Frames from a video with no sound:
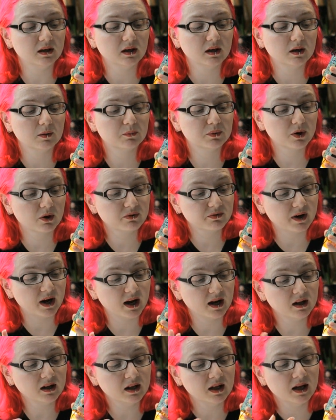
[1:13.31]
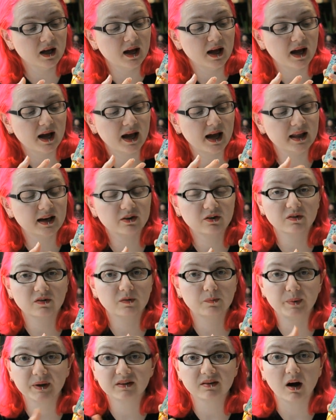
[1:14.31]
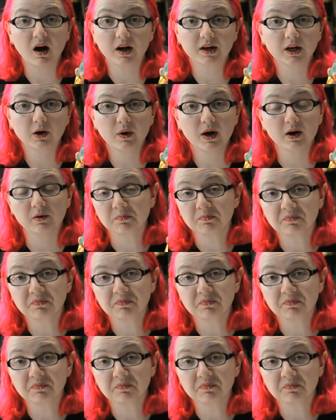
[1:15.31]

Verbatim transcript: profile, and it just spits audio out.